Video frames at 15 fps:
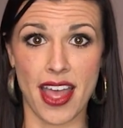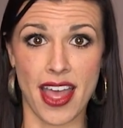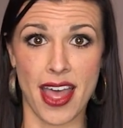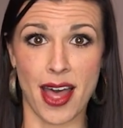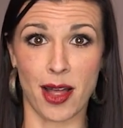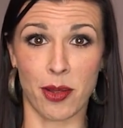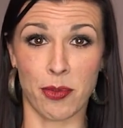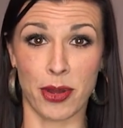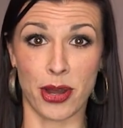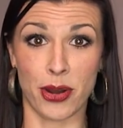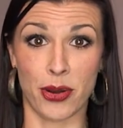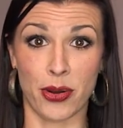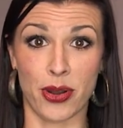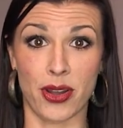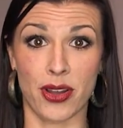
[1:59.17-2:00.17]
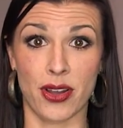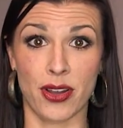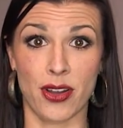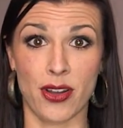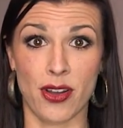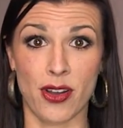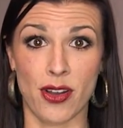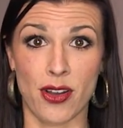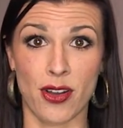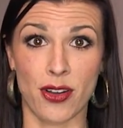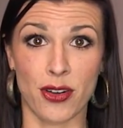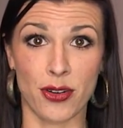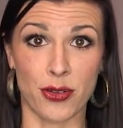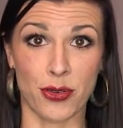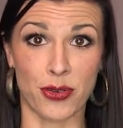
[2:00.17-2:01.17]
elbow,
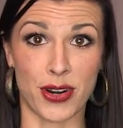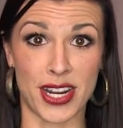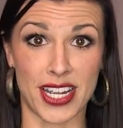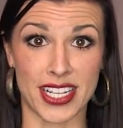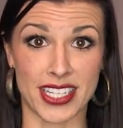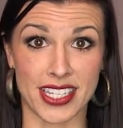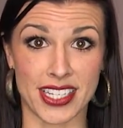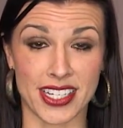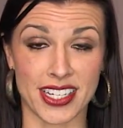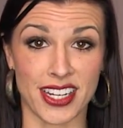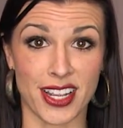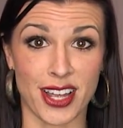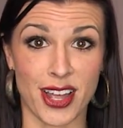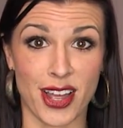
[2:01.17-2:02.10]
wrist,